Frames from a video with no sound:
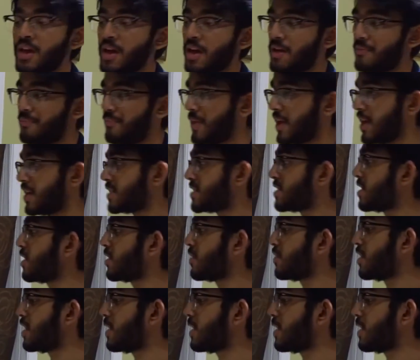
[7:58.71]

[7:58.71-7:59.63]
And that is how you